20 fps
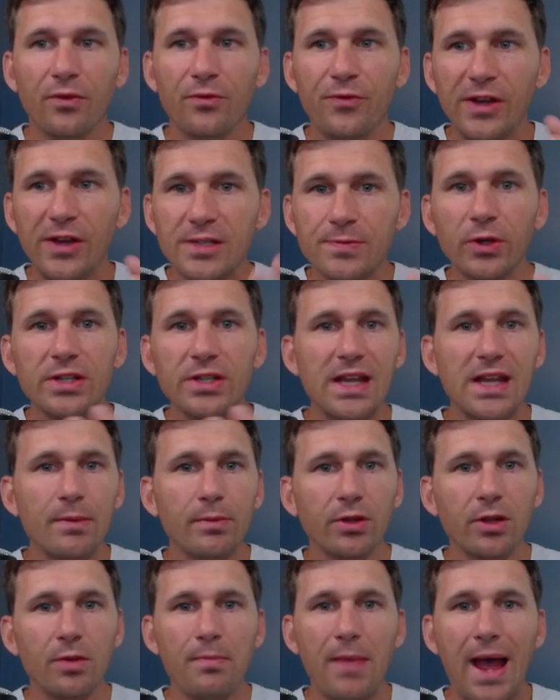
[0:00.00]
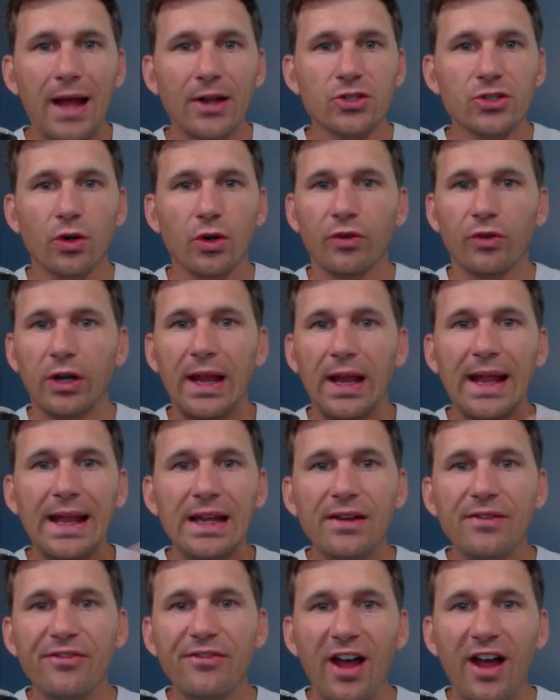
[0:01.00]
Facebook is able to match over
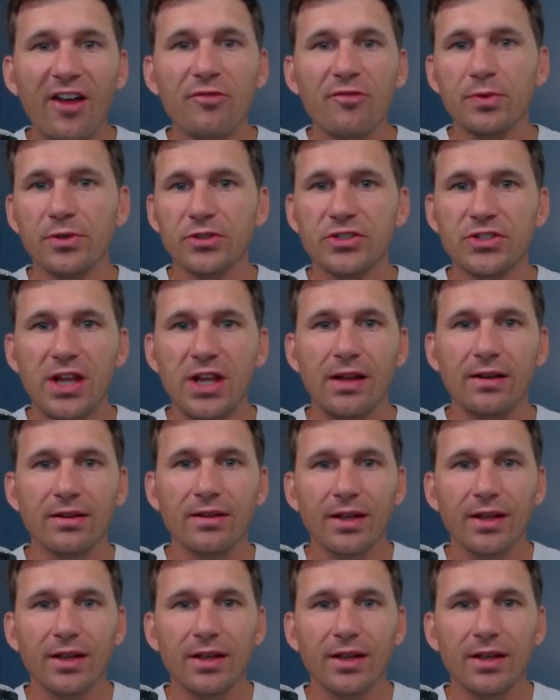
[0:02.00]
85%